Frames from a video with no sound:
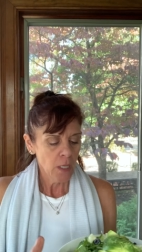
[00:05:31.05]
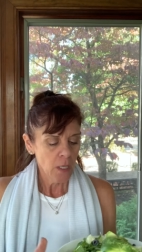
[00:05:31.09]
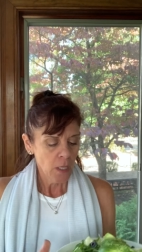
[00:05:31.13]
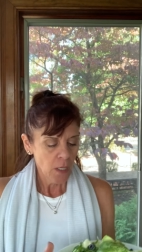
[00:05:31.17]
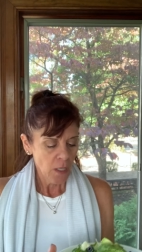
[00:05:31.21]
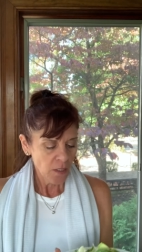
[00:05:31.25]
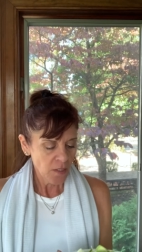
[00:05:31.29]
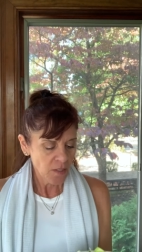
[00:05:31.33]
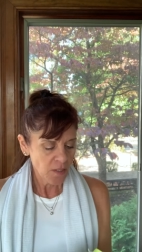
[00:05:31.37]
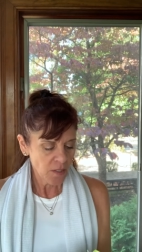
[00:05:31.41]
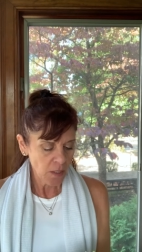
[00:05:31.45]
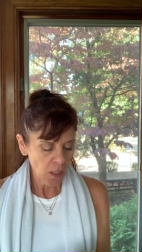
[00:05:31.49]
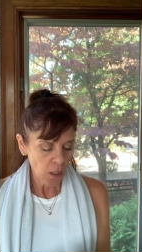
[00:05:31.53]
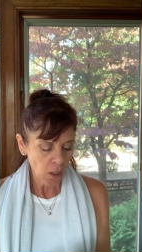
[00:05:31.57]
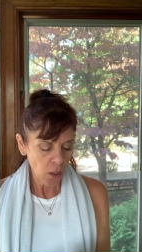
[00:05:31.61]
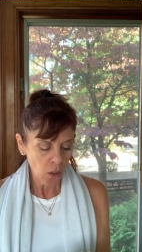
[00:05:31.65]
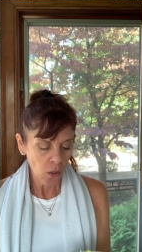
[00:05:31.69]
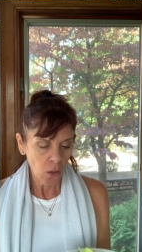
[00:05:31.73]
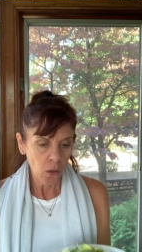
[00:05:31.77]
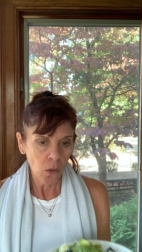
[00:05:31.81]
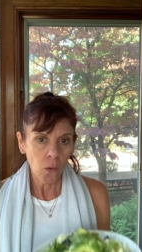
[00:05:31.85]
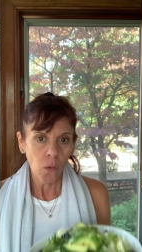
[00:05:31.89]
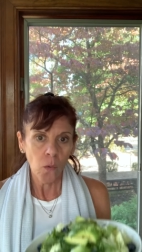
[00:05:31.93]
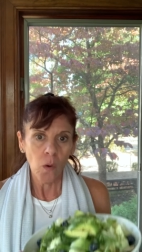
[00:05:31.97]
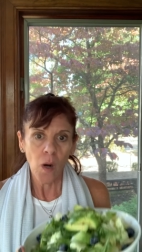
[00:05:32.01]

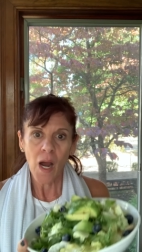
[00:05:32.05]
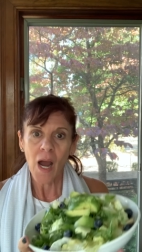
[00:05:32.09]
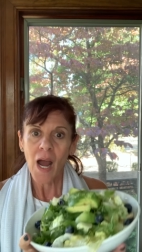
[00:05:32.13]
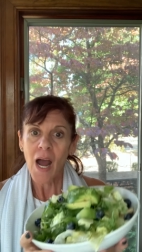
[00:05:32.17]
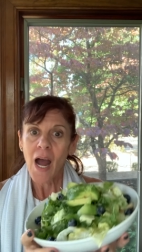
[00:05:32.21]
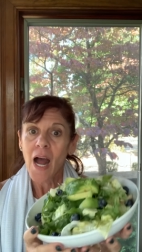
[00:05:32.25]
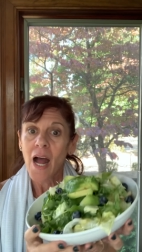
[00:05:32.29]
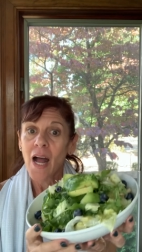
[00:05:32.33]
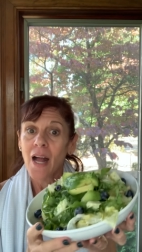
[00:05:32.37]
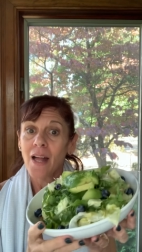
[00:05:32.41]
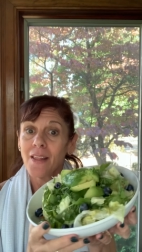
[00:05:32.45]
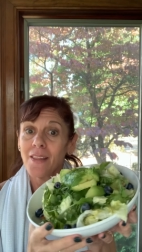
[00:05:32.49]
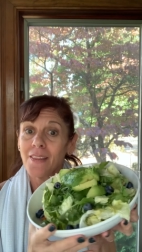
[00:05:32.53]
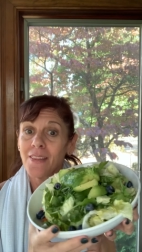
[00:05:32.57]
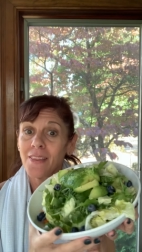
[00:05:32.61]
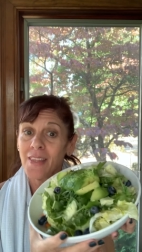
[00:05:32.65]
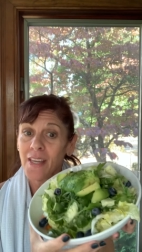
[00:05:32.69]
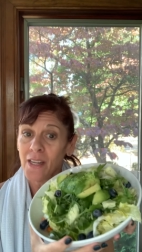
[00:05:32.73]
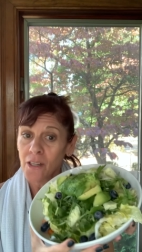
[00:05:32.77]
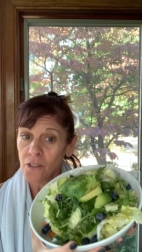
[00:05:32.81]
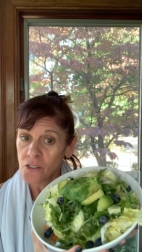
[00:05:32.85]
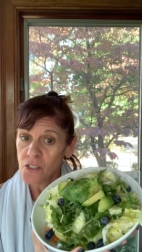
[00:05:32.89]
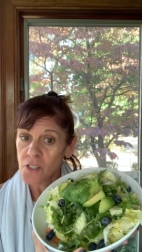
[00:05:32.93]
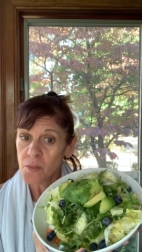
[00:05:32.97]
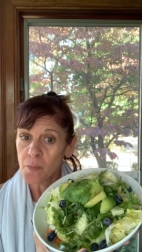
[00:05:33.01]
So
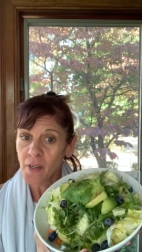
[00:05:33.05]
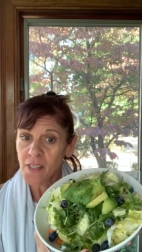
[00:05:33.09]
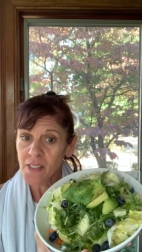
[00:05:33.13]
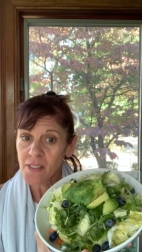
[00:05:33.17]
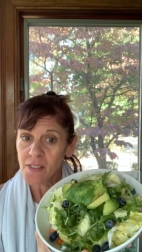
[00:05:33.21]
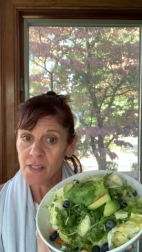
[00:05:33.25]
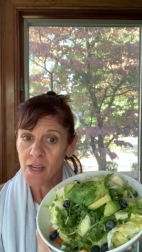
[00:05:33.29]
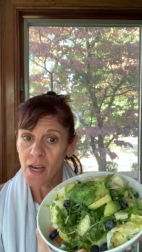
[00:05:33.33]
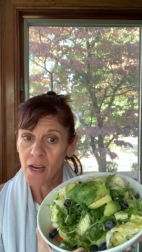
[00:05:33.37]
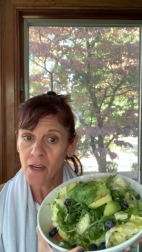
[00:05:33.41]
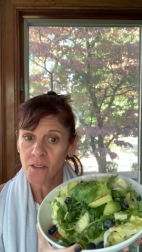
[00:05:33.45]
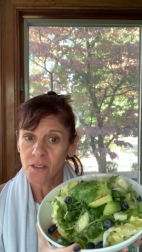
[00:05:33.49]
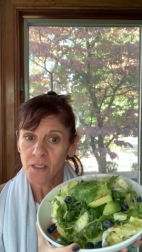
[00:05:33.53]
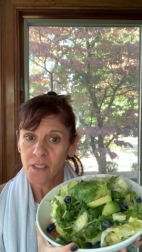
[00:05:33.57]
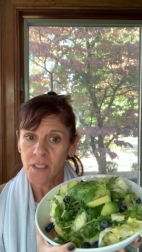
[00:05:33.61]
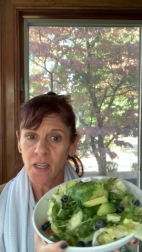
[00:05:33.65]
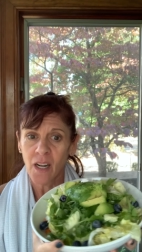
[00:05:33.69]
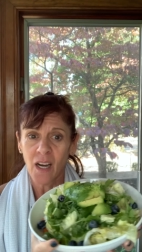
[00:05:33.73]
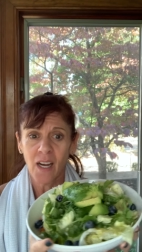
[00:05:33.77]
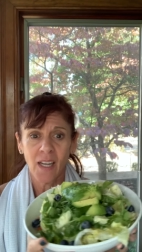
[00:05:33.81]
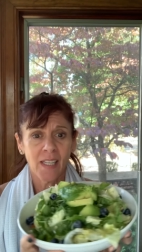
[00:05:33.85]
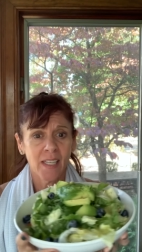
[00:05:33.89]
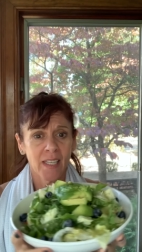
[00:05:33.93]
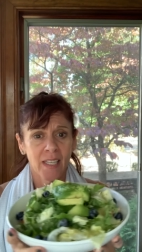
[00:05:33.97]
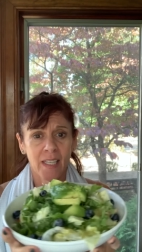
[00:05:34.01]
there's my salad.
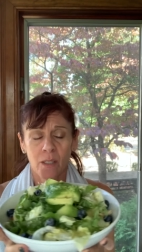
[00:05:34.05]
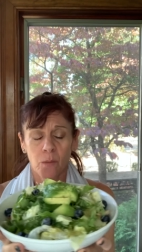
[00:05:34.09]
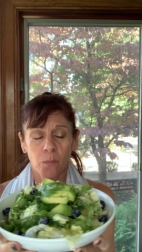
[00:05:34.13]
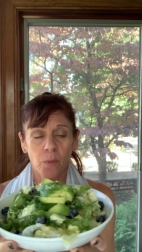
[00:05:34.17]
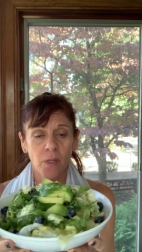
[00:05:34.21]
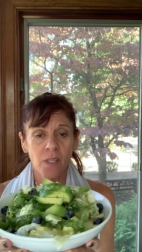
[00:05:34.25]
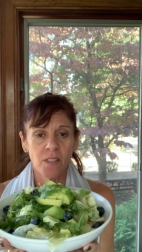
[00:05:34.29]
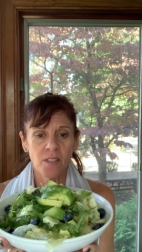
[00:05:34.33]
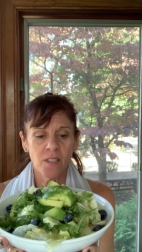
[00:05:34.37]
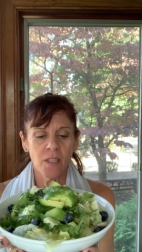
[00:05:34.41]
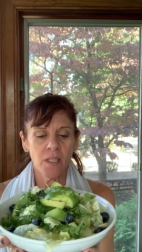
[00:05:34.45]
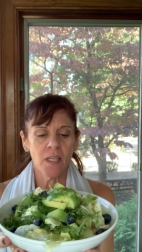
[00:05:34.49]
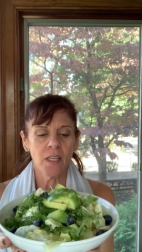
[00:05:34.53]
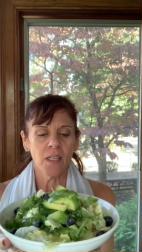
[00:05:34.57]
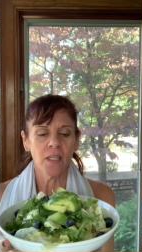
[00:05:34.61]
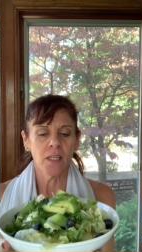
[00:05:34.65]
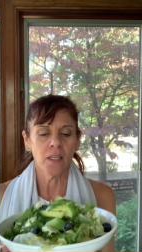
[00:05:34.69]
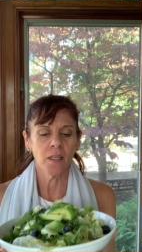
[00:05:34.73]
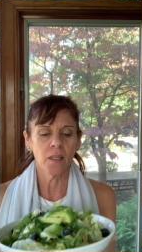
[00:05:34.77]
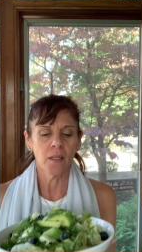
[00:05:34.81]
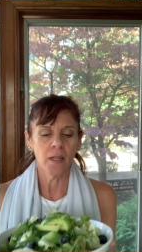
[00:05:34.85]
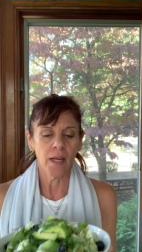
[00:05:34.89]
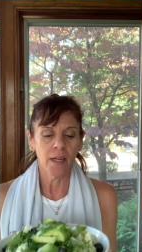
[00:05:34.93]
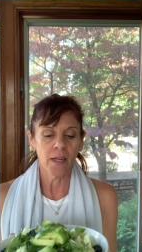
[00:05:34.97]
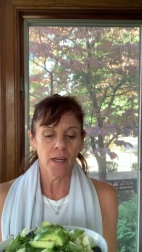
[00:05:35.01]
I can't wait to eat
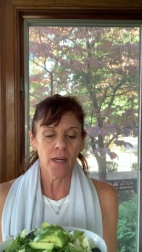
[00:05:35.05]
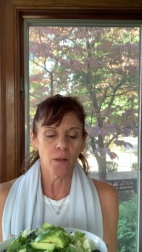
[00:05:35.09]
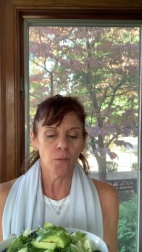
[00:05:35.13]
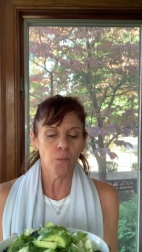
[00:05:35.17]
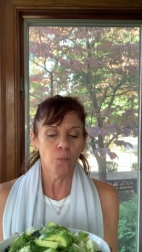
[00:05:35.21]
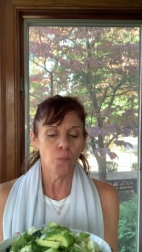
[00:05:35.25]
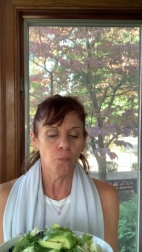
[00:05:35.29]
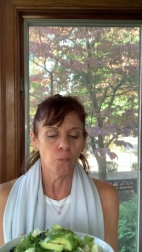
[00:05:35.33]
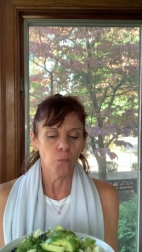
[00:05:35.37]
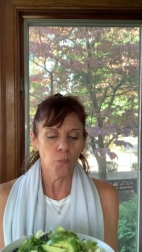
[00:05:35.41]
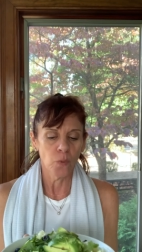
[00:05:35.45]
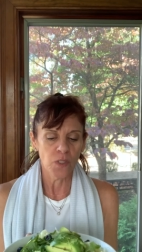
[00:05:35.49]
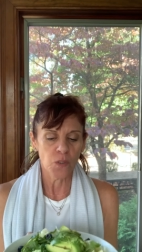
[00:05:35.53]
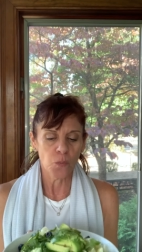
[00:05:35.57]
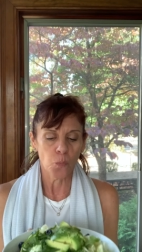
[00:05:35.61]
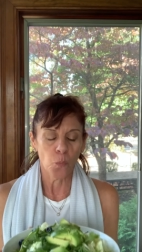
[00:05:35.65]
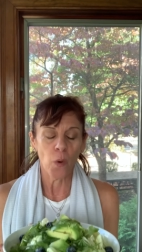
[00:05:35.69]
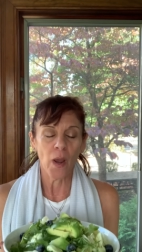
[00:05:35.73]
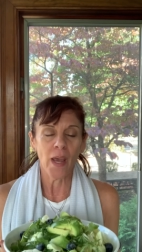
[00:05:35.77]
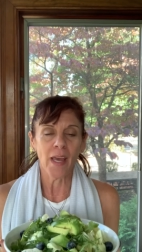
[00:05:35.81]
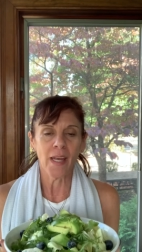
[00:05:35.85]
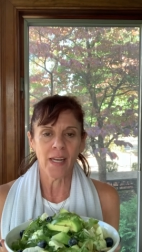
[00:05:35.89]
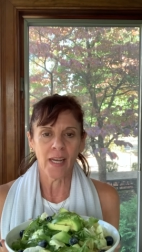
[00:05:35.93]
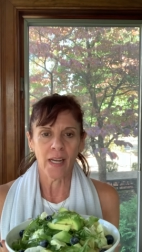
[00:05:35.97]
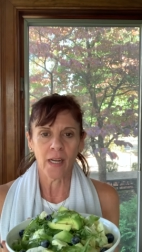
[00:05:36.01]
it. And I was
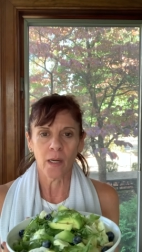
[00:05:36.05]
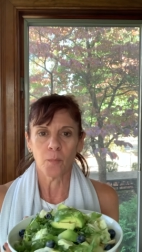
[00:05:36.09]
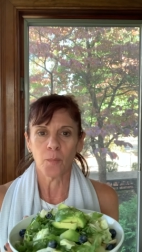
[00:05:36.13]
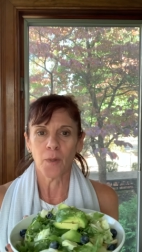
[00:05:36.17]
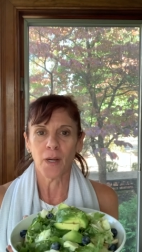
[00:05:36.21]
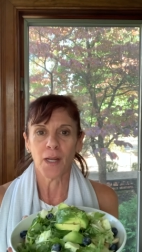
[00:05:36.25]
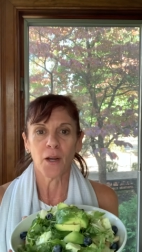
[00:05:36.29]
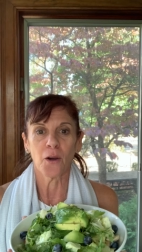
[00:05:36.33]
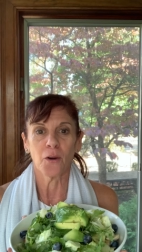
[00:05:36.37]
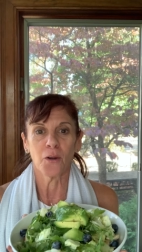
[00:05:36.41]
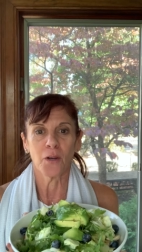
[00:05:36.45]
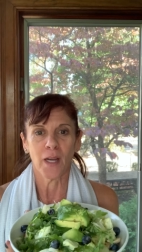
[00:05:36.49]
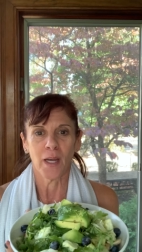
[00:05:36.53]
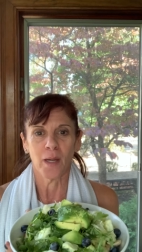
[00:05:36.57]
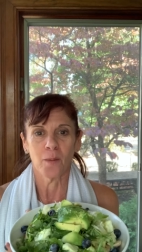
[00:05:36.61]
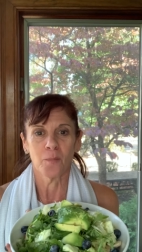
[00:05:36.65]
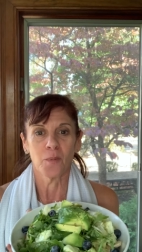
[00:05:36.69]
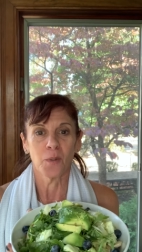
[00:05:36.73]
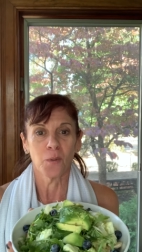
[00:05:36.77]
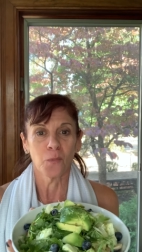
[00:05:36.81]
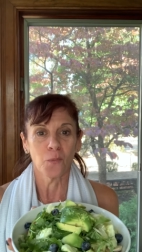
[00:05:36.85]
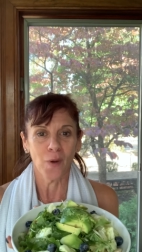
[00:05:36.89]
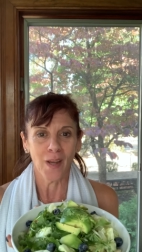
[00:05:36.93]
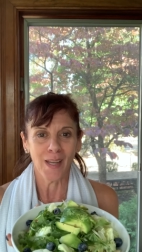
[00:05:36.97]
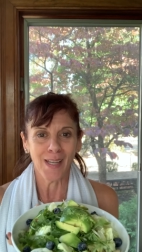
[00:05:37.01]
waiting. I'm like, okay, I'm going to
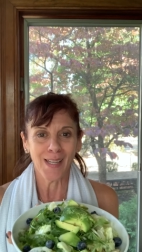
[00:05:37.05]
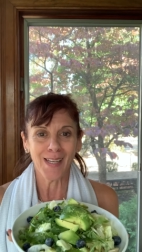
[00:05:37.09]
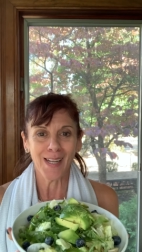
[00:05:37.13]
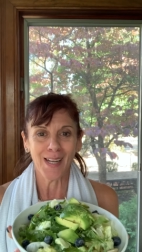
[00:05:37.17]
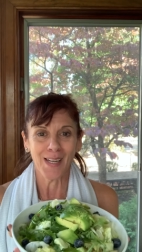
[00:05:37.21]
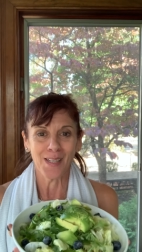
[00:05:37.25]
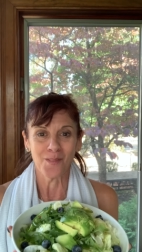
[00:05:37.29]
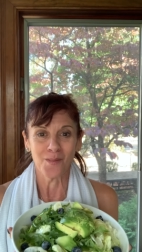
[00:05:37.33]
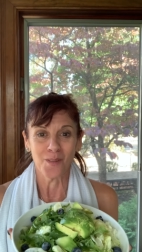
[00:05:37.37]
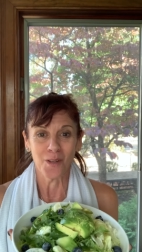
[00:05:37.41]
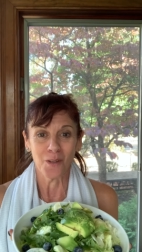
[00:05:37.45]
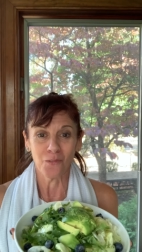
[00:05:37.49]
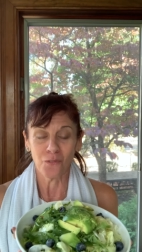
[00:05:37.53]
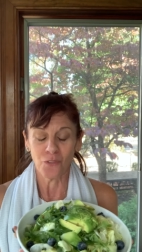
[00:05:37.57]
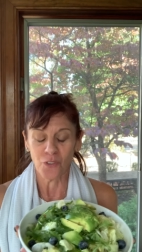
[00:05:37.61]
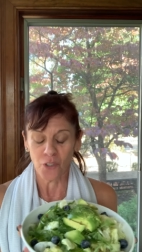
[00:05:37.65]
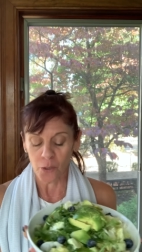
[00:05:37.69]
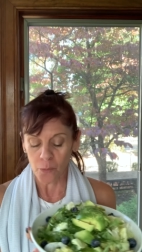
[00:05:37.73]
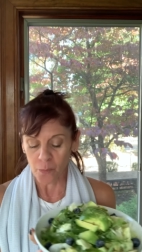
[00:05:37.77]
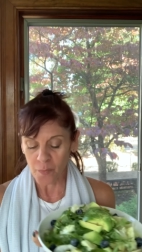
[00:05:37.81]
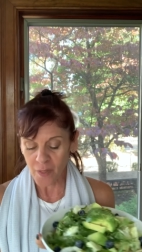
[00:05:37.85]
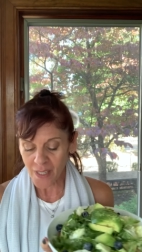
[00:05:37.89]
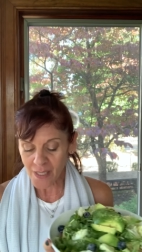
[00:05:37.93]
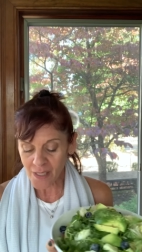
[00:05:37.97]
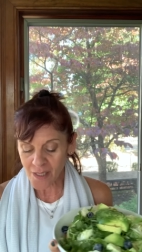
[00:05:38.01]
wait and I'm going to
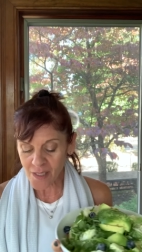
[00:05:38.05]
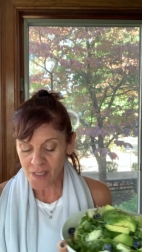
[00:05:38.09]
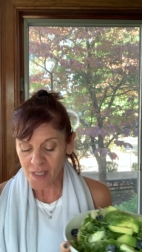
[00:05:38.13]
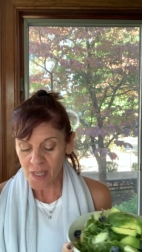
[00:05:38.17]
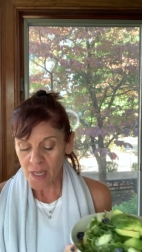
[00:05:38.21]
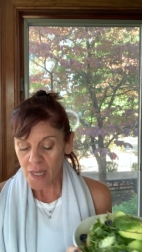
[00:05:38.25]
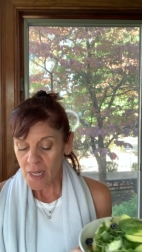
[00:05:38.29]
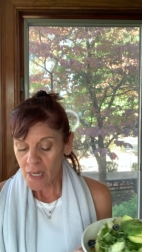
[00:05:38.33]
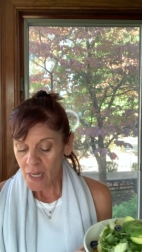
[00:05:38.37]
film this.